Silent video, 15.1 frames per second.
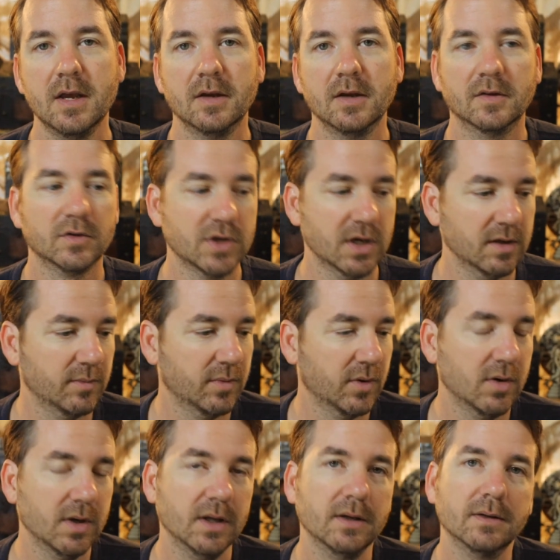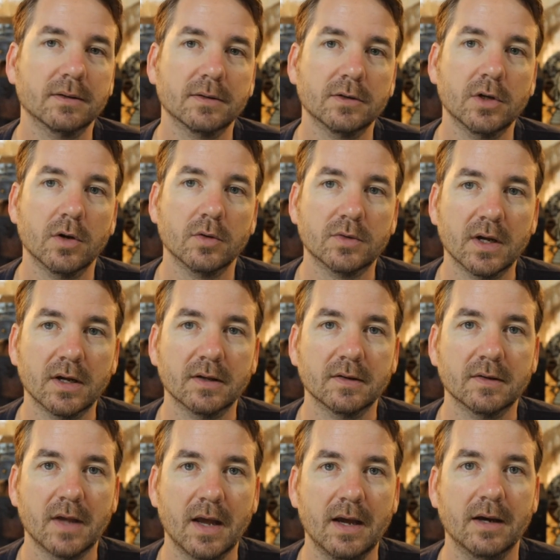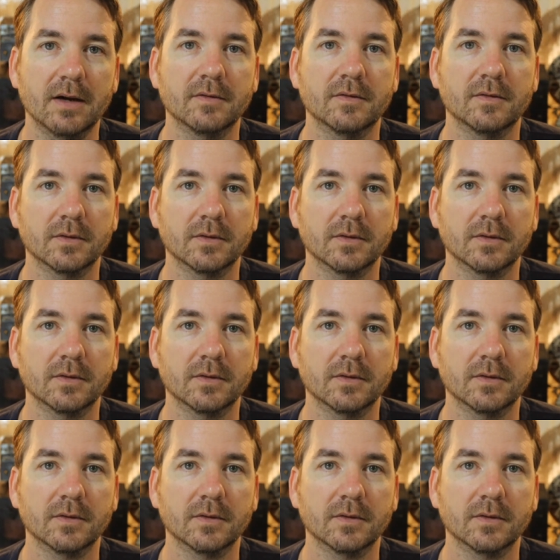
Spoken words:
So J.M. Bullion, does have